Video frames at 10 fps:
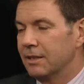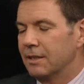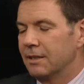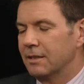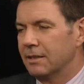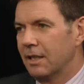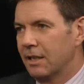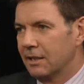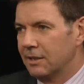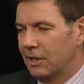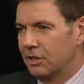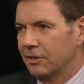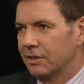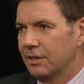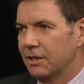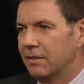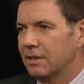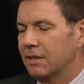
There's an architectural service,